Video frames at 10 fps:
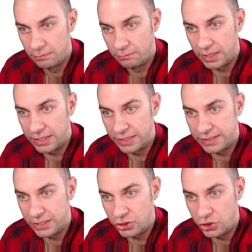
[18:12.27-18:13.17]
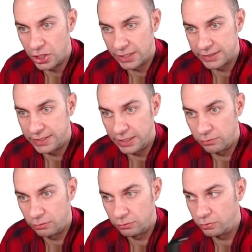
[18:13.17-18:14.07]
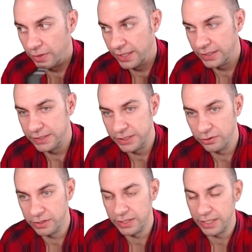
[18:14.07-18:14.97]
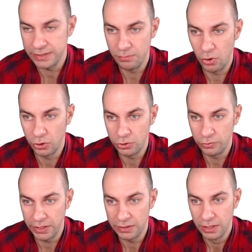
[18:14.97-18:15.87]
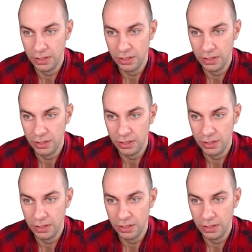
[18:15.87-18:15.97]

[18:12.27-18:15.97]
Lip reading: But is it just equal to ADC or there's more to it?